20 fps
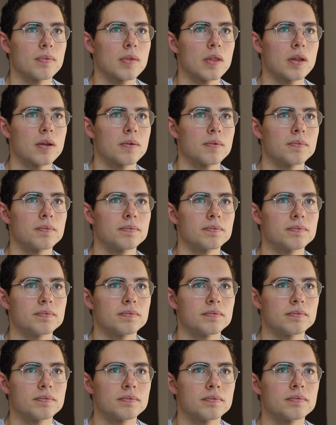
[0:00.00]
and your other
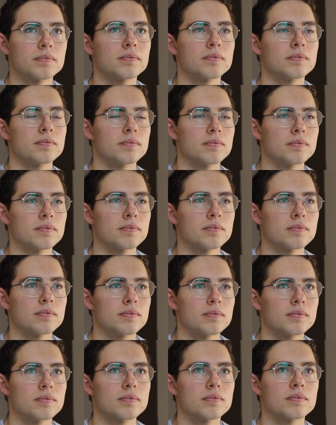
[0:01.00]
activities, any
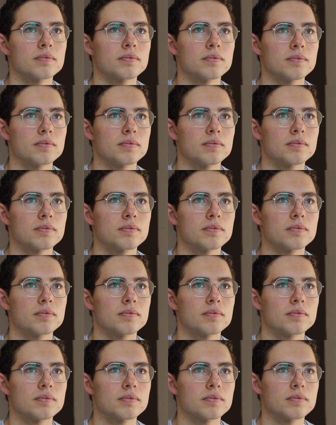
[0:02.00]
extracurriculars that you
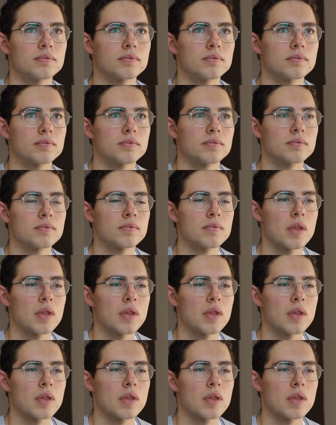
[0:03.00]
were involved in?